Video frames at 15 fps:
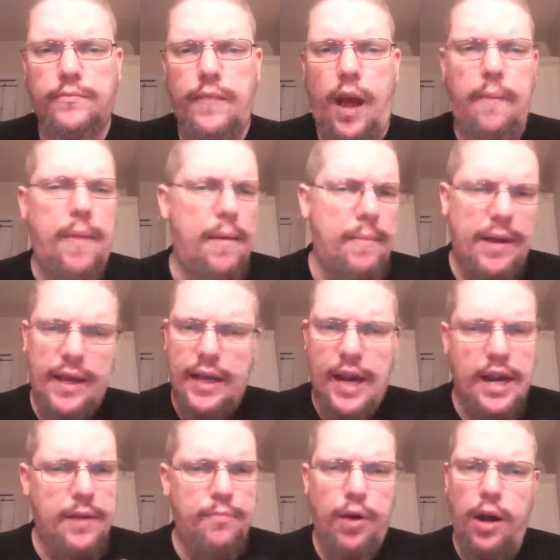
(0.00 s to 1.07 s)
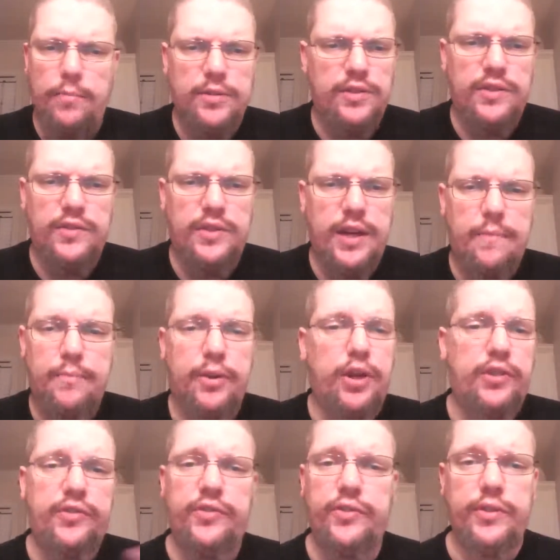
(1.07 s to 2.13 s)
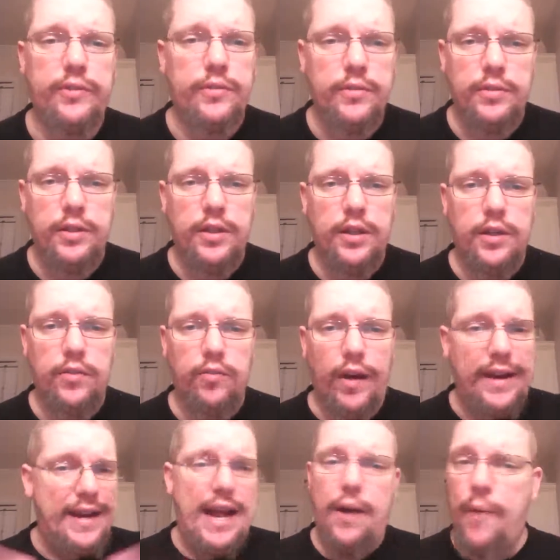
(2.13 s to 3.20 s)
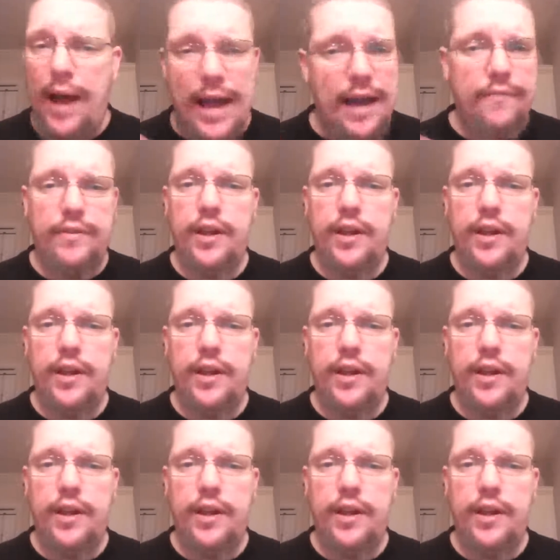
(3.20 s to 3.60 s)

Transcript: I'm not making any promises yet because right now I have